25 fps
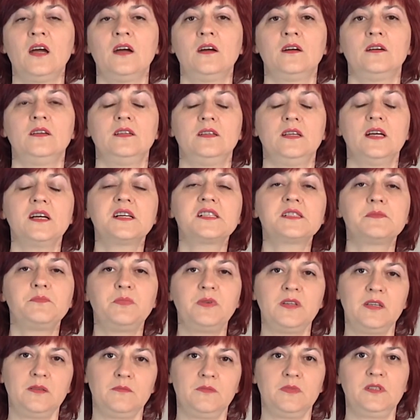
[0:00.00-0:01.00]
be afraid to
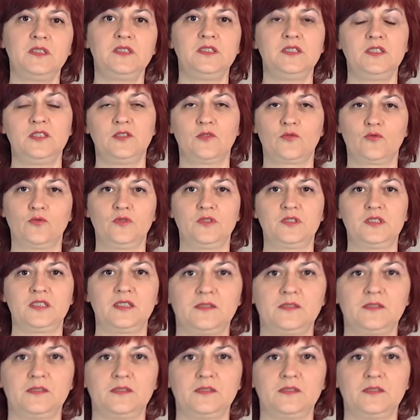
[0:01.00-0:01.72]
experiment.